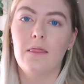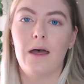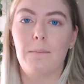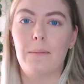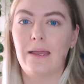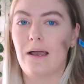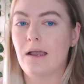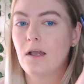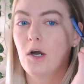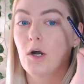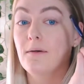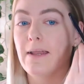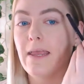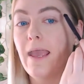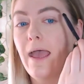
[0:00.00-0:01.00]
my eye
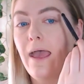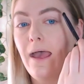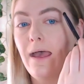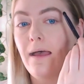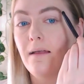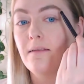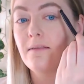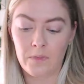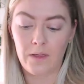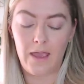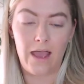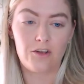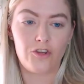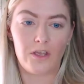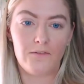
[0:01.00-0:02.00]
already has.
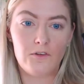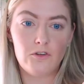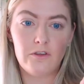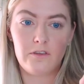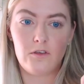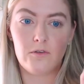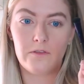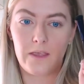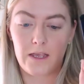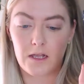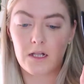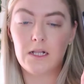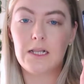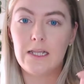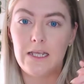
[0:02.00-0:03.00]
Actually, if you just use like a
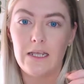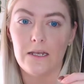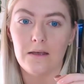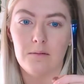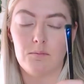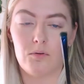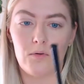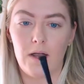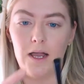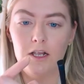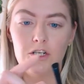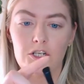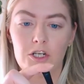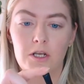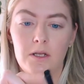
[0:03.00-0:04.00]
clean
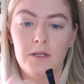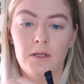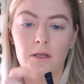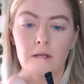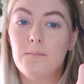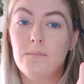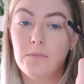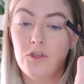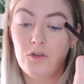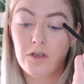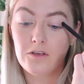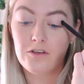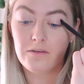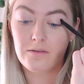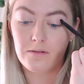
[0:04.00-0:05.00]
brush, you
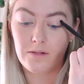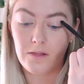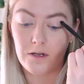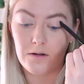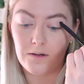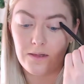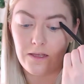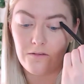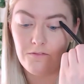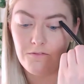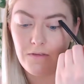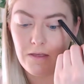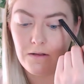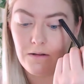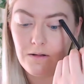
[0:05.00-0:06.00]
can just literally
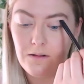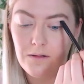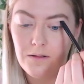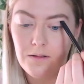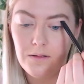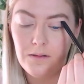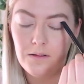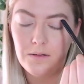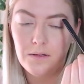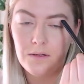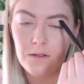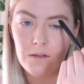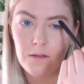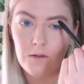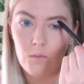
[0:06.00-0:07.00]
feel
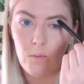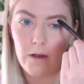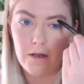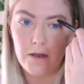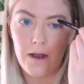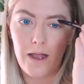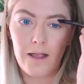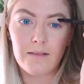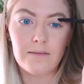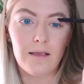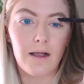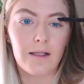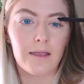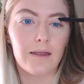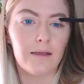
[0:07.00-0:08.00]
where your eye
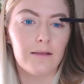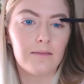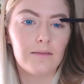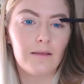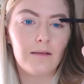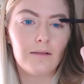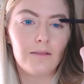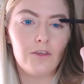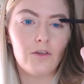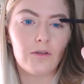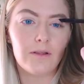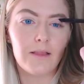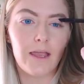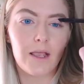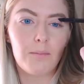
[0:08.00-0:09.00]
socket is. You
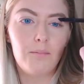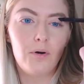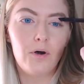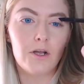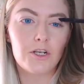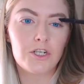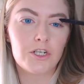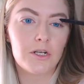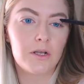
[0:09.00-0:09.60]
can like push